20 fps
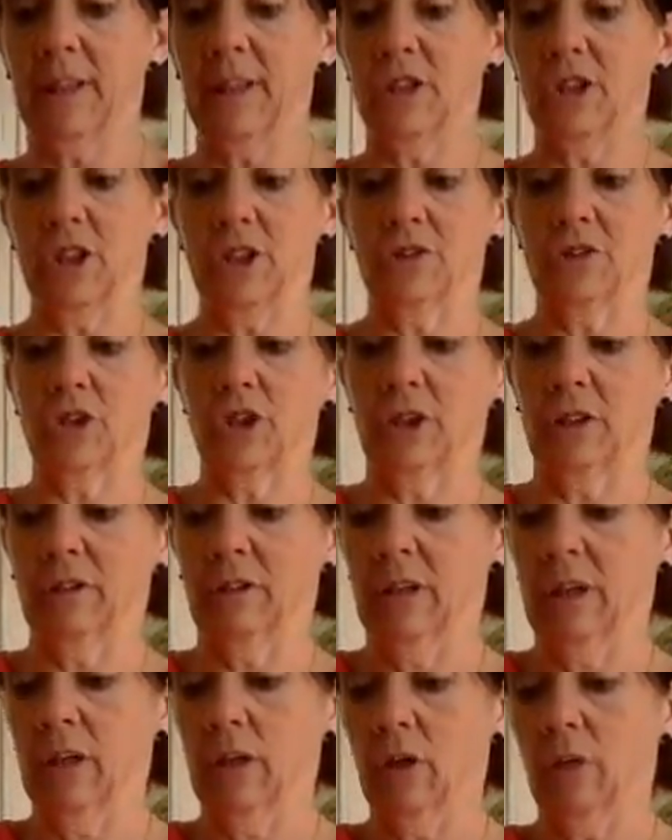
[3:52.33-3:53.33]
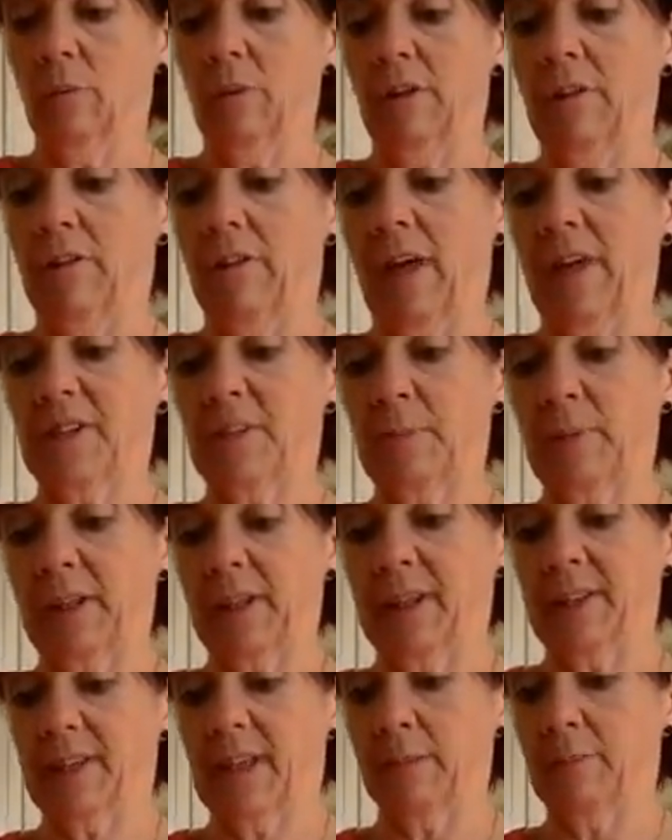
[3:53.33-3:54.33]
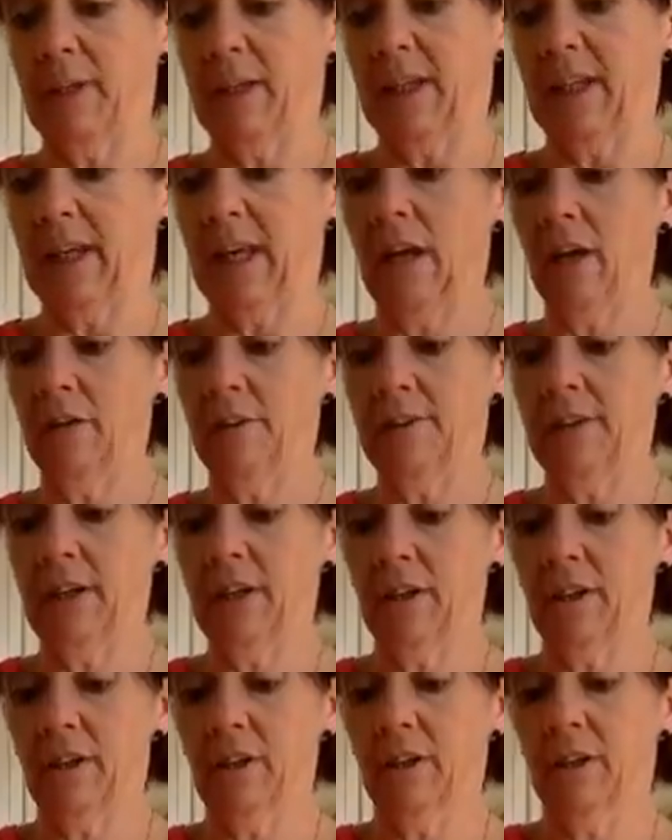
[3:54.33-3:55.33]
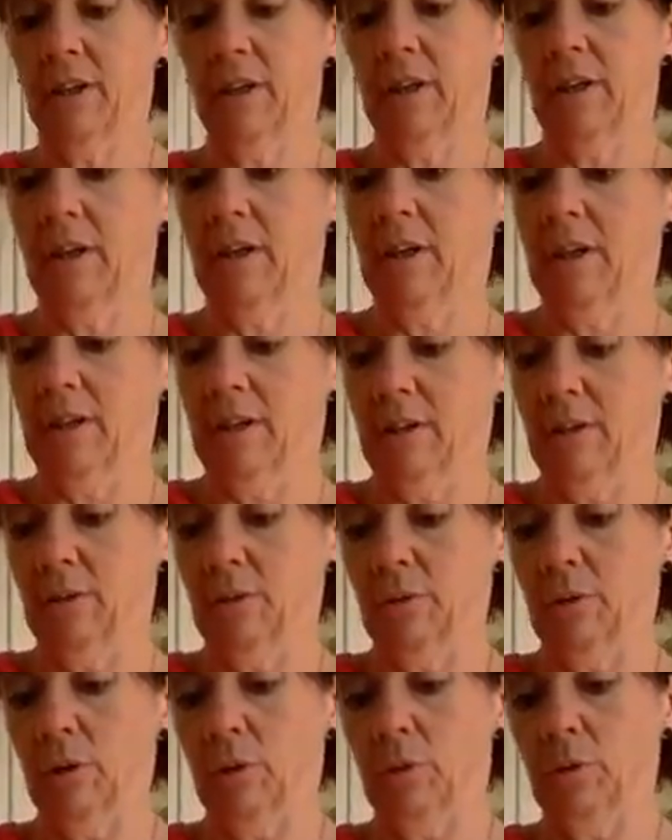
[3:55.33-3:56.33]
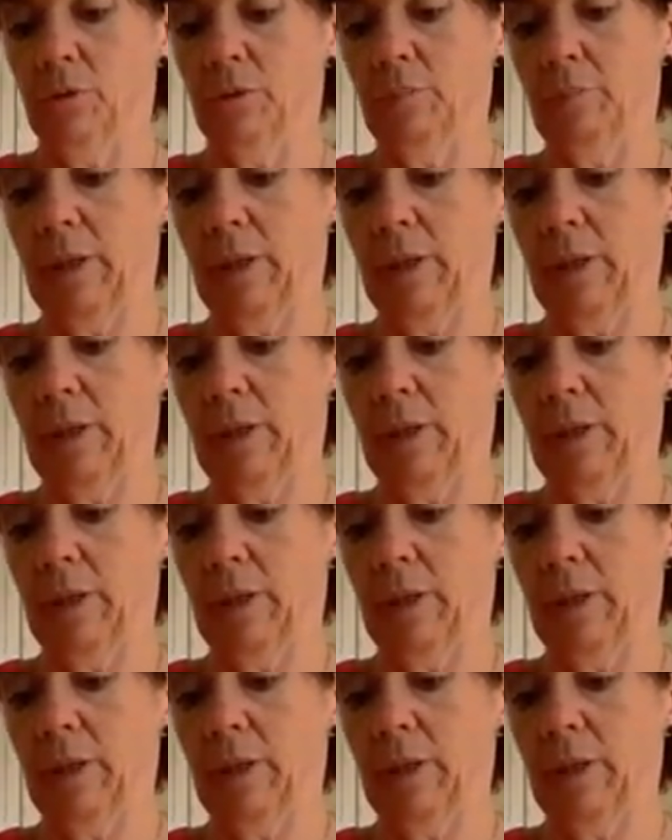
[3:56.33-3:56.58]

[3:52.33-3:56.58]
digestion. Whether that's because I'm eating healthier, who knows?